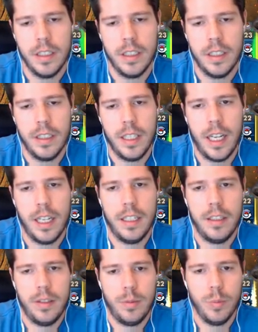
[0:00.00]
That
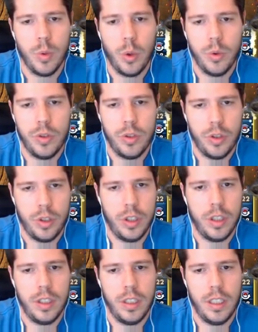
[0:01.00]
is most
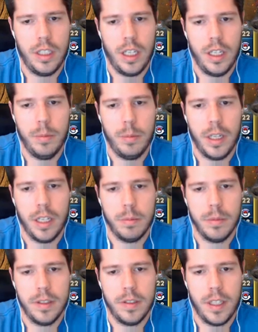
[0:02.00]
certainly a big
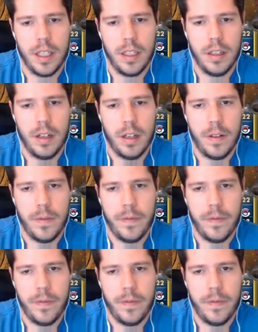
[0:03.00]
mistake here.